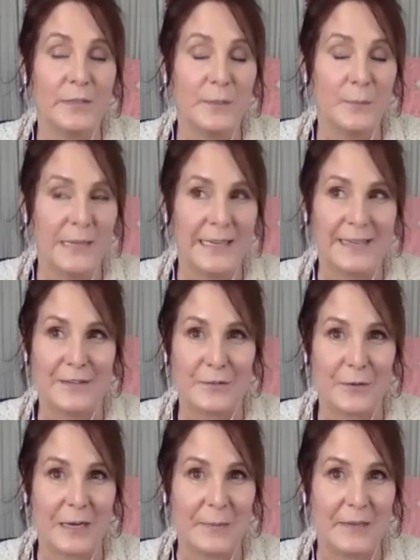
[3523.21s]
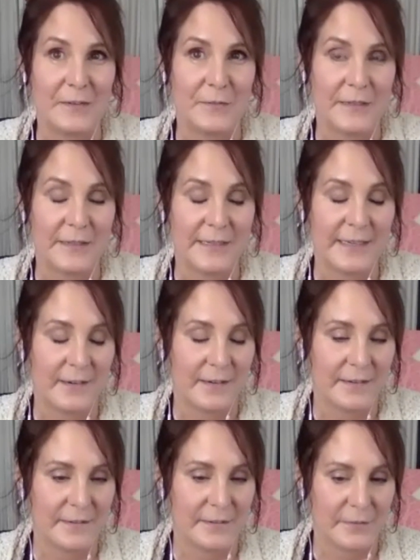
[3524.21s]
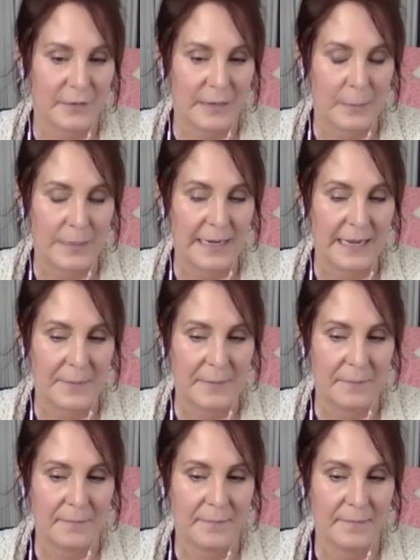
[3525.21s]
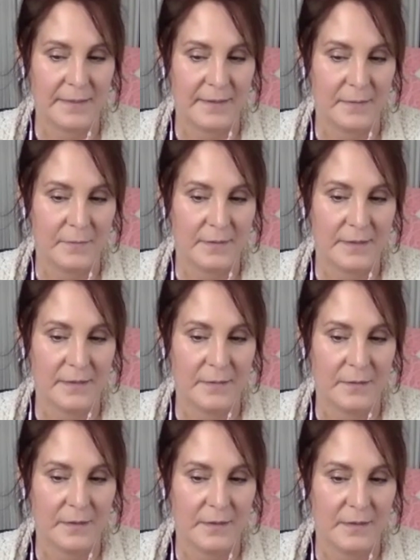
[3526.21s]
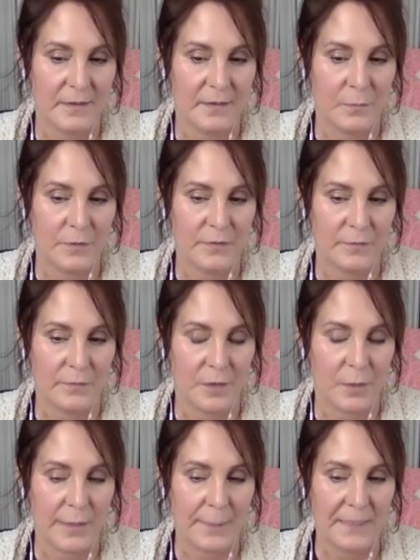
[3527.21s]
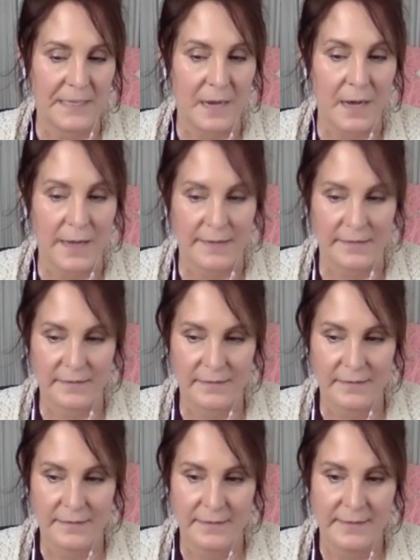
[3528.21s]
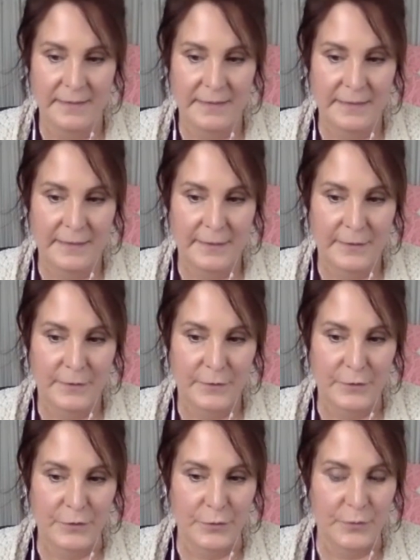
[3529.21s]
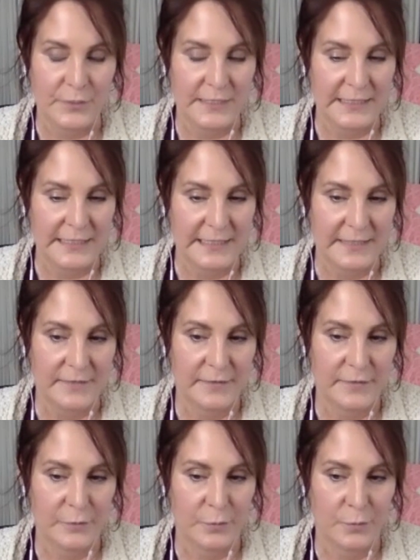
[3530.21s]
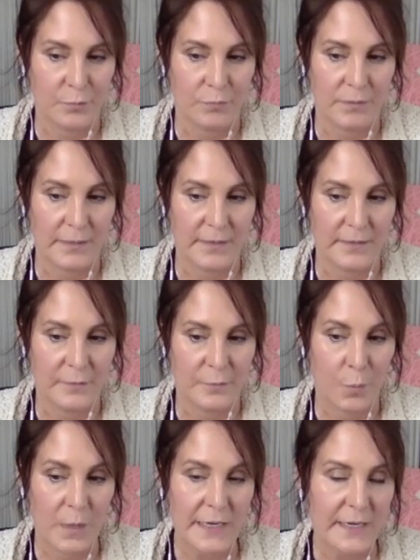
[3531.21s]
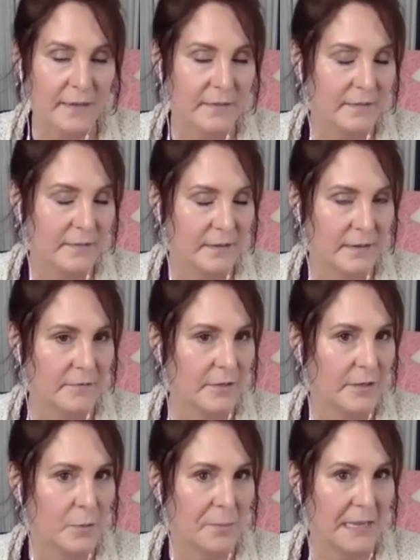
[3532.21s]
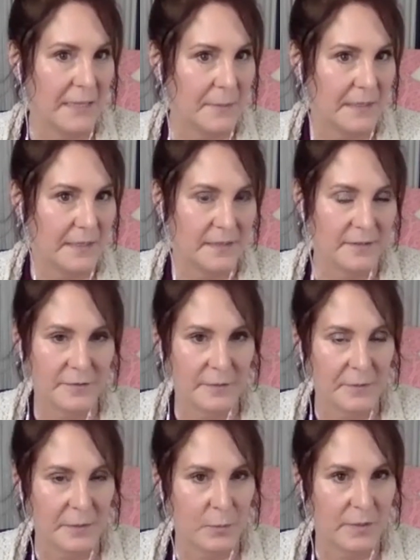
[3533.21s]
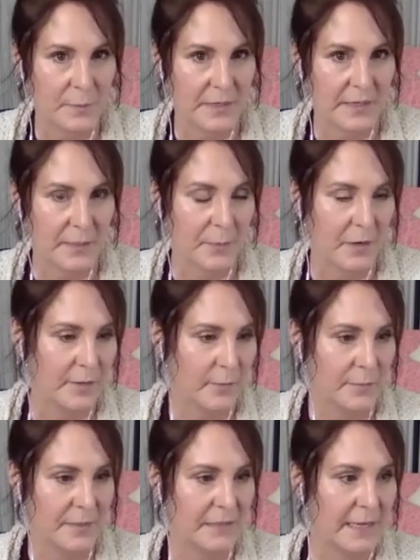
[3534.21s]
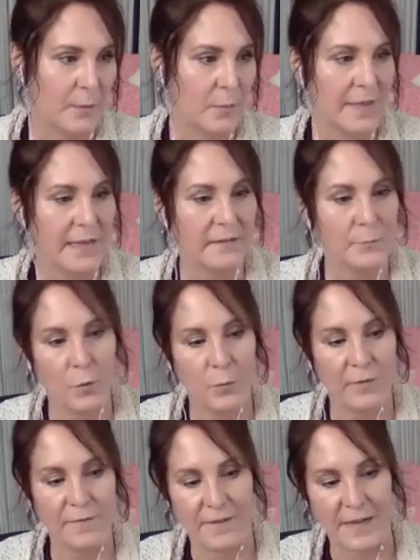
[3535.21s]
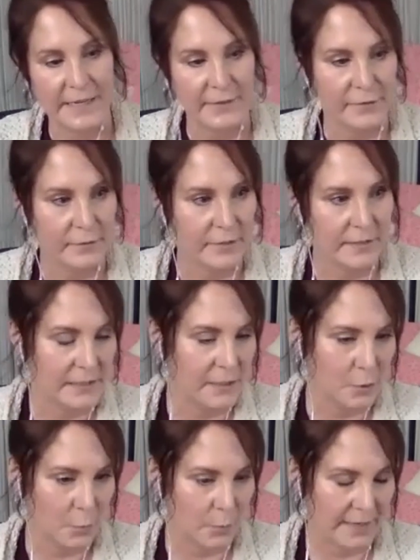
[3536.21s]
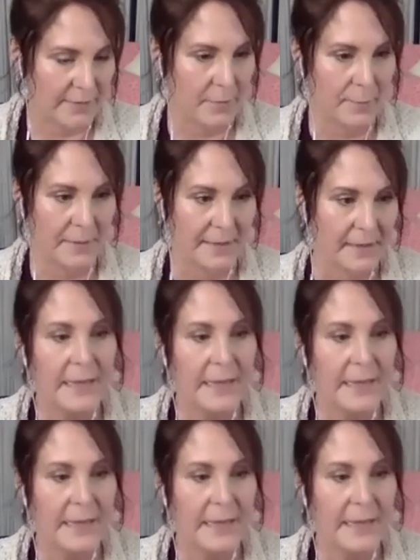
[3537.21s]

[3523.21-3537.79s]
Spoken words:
way I can describe it, it's very hard to describe what happened, but it was going beyond unity into oneness. And, maybe if somebody were to pick it apart, it would be like, well, that's more refined unity or whatever. But